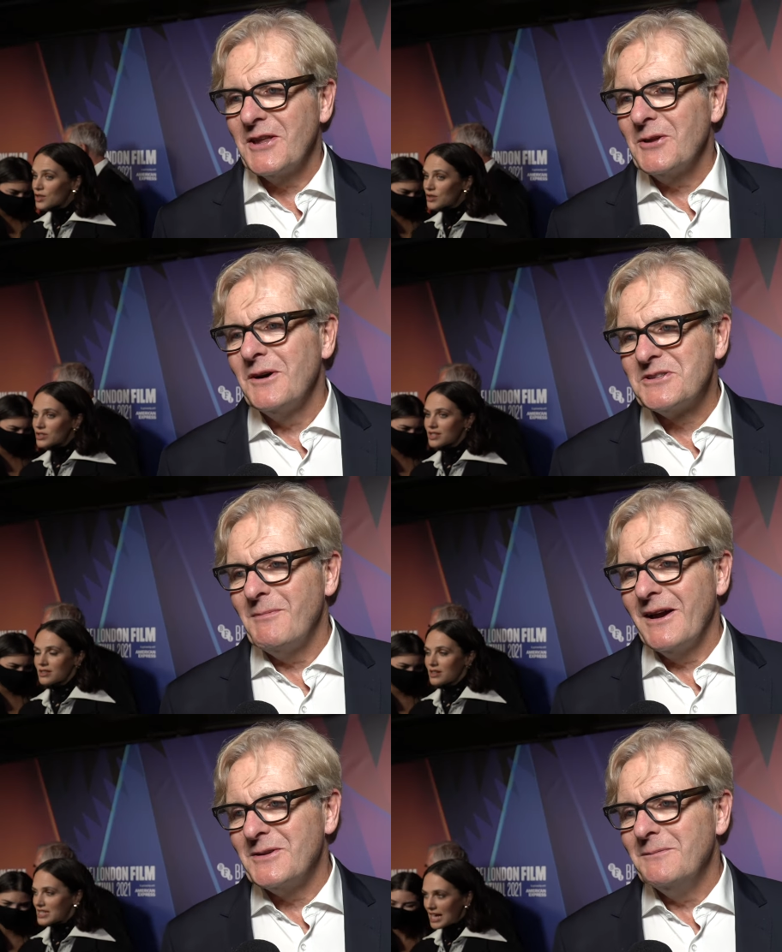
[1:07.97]
Speaker 1: there was
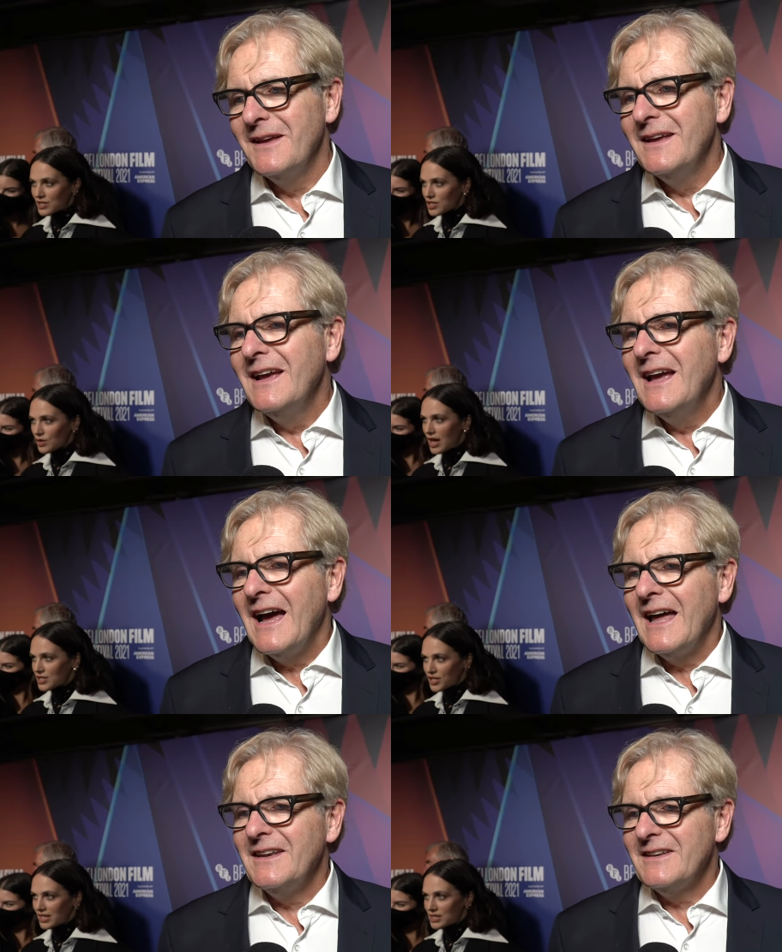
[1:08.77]
about him,
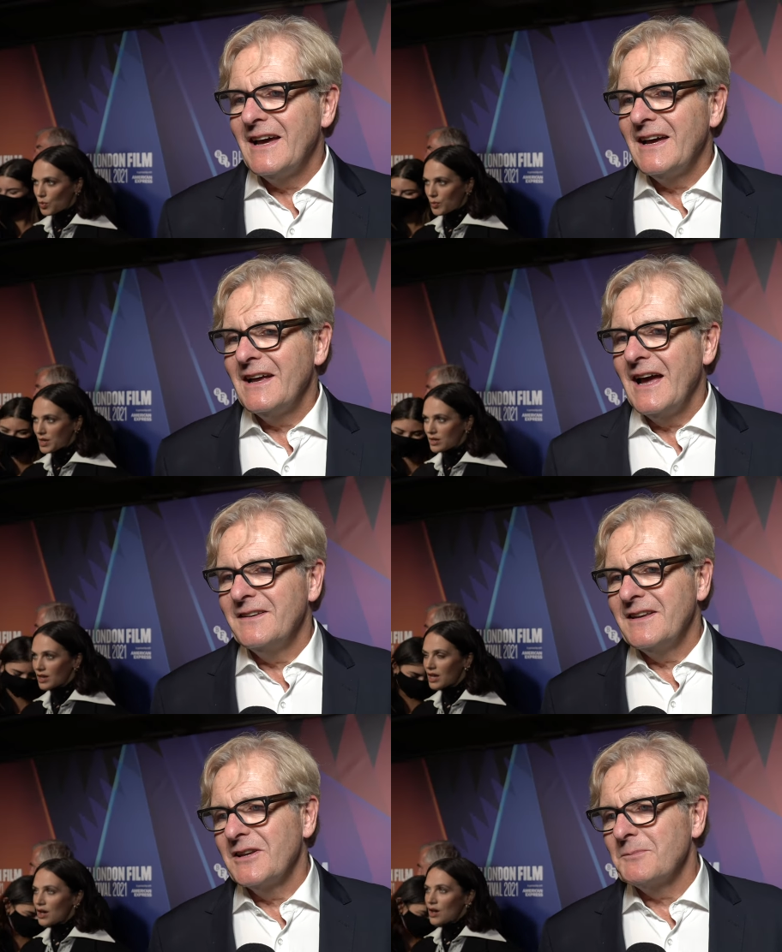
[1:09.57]
and uh, and
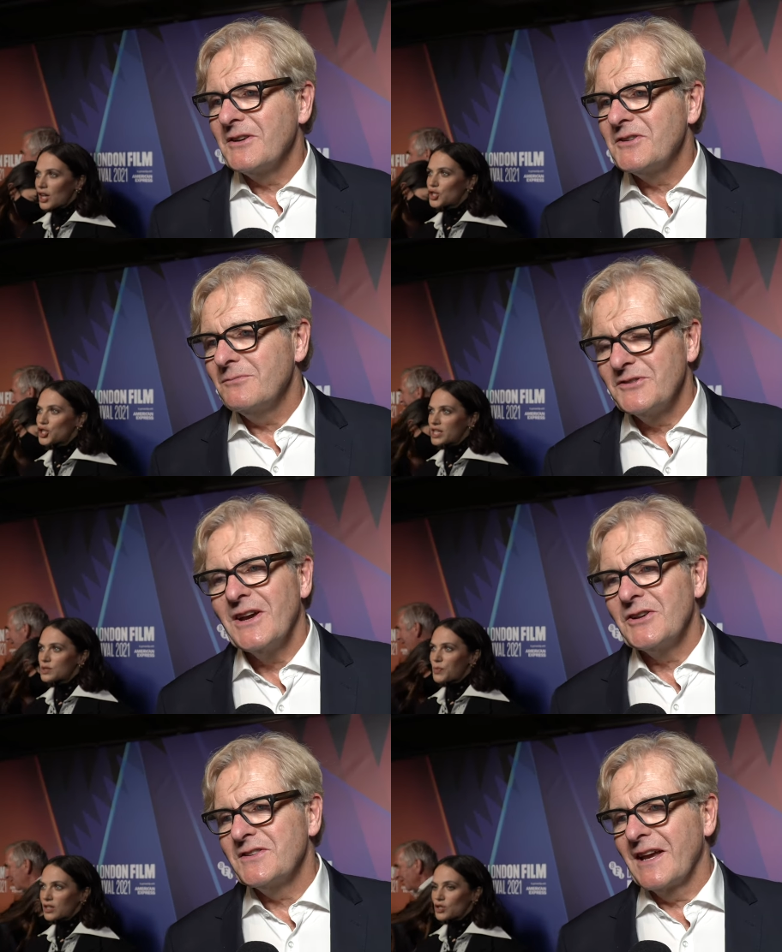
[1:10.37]
did as much
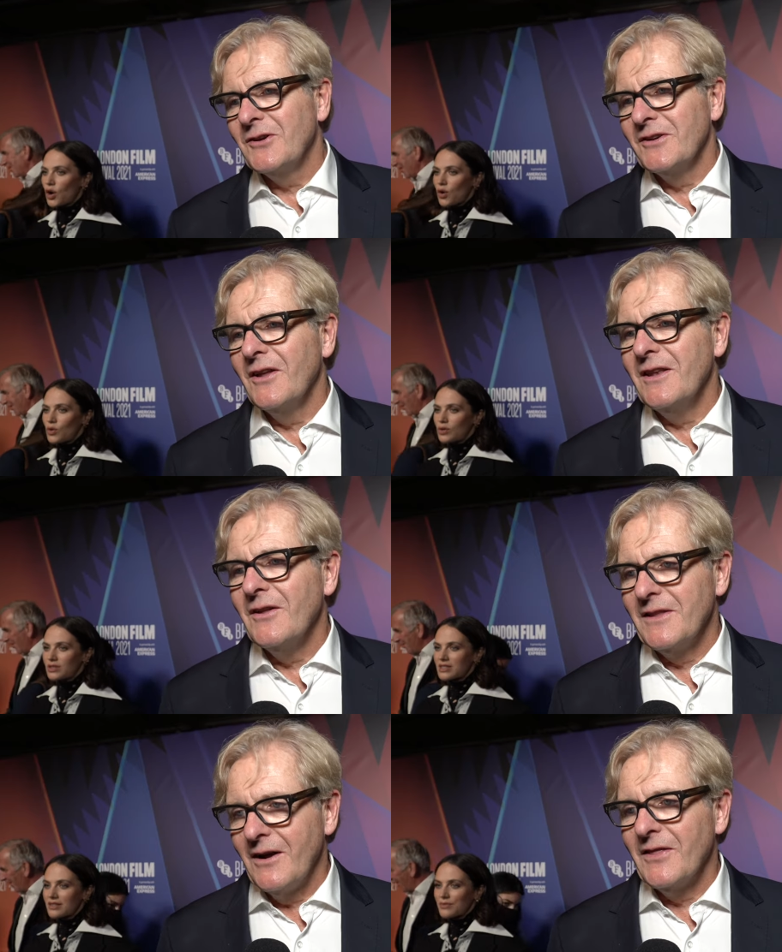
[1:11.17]
research as I could on,
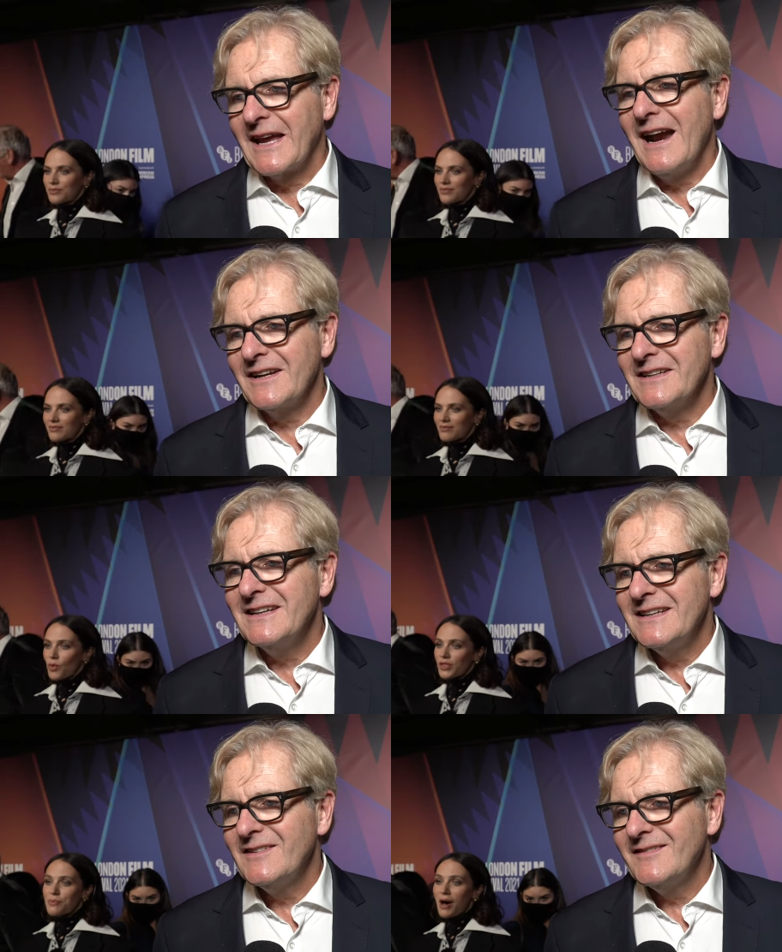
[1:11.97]
on the on the character.
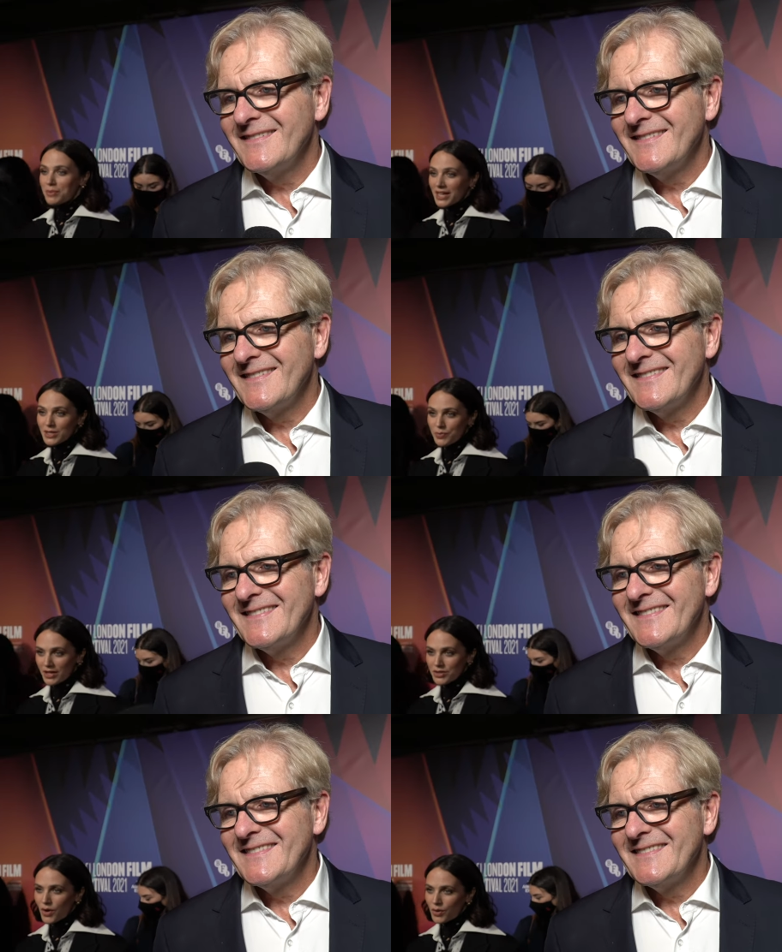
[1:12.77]

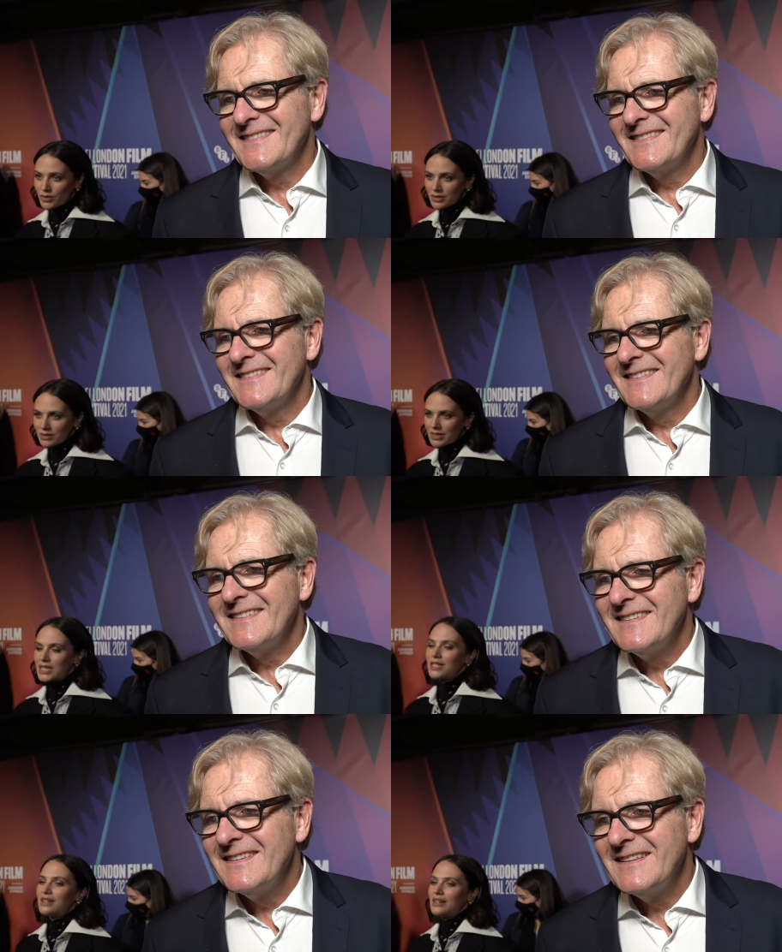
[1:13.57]
Speaker 2: How much freedom
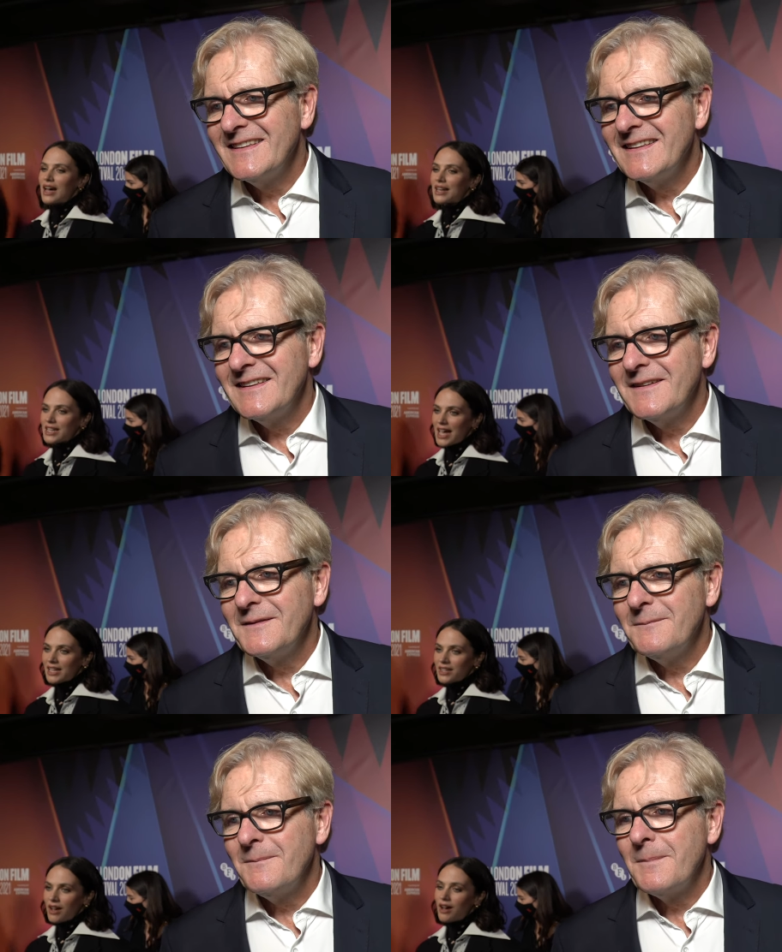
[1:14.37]
did you take
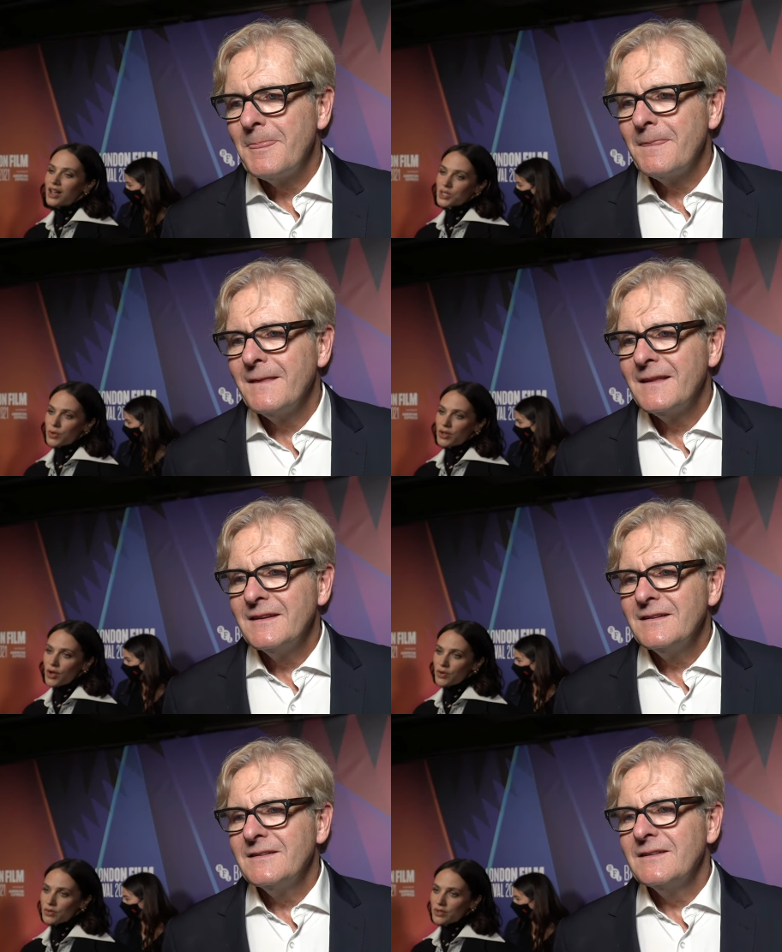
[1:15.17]
in in the
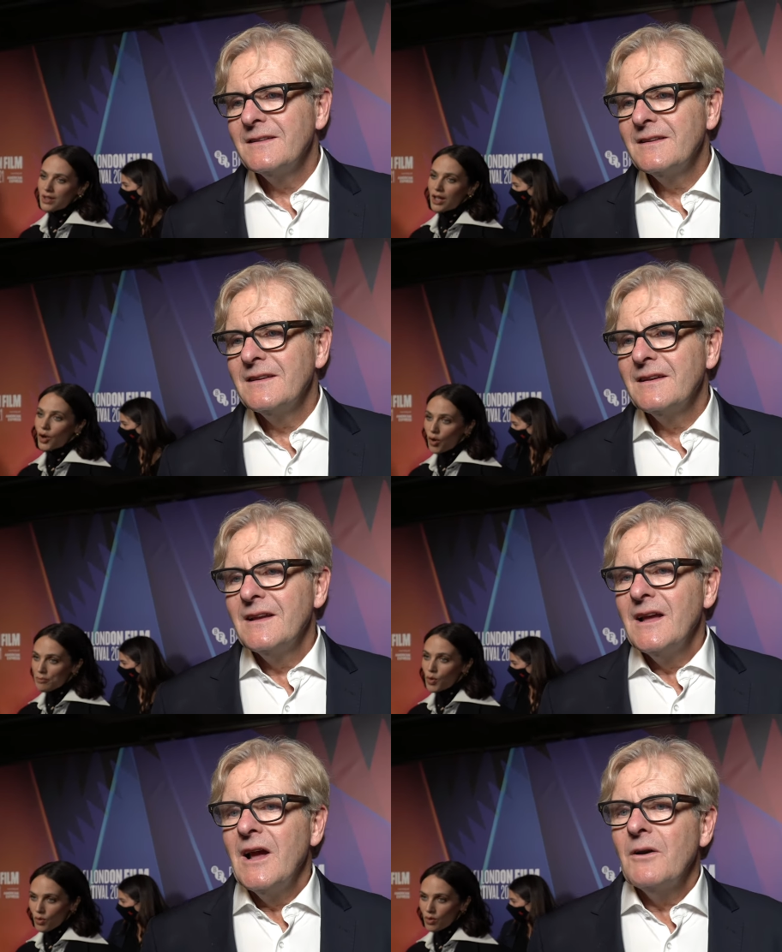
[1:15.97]
characterization?
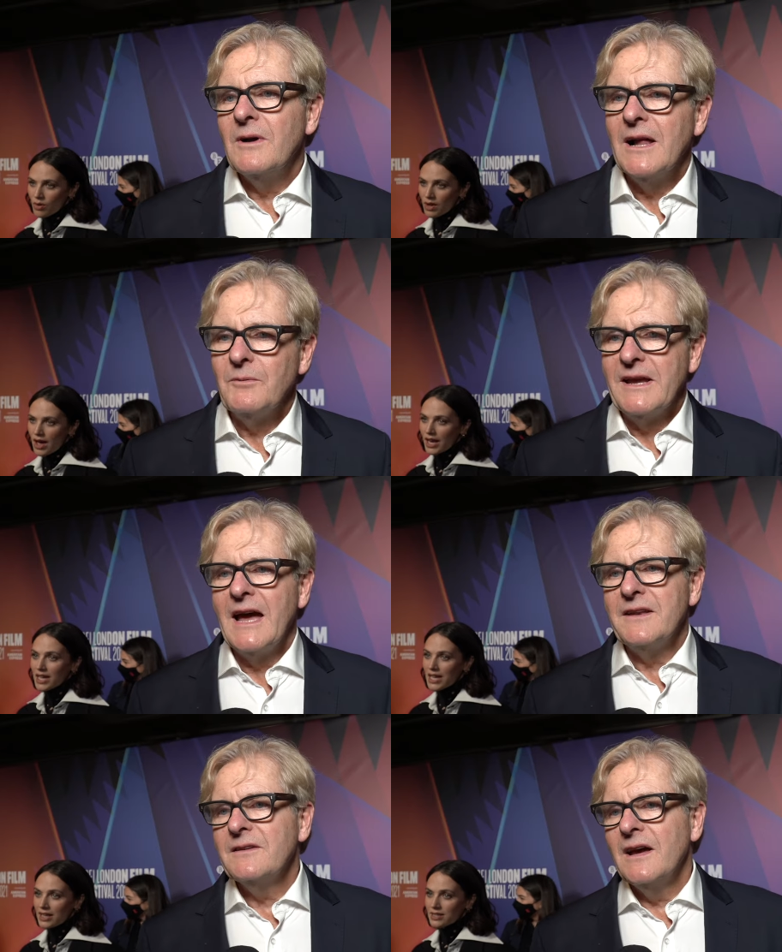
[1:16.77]
Speaker 1: Well, we
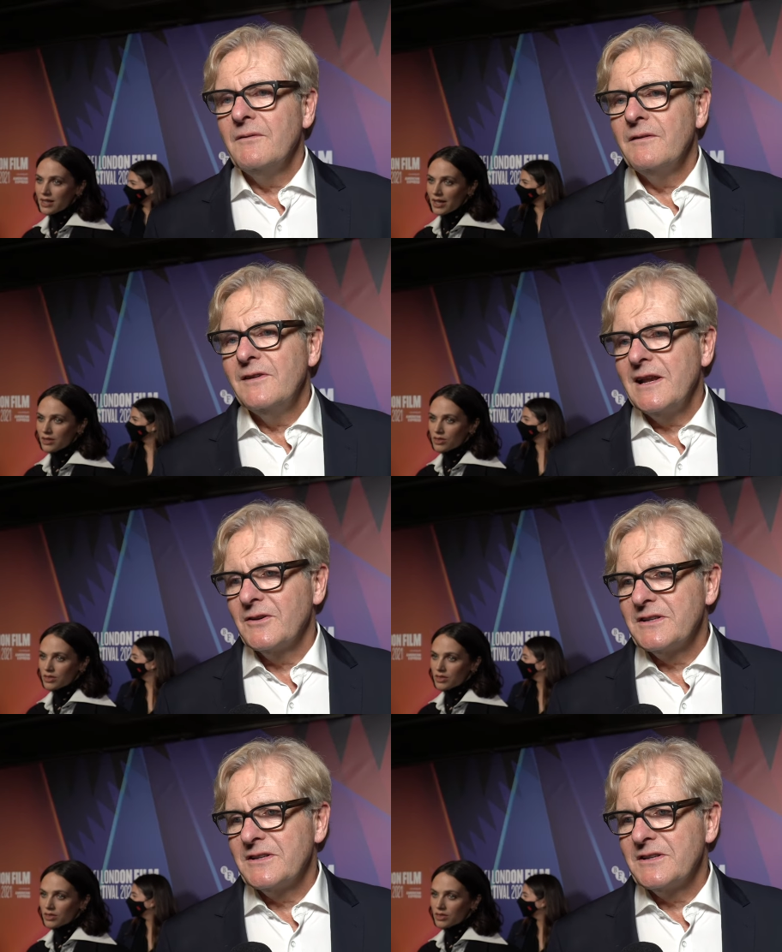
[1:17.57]
had a, a really good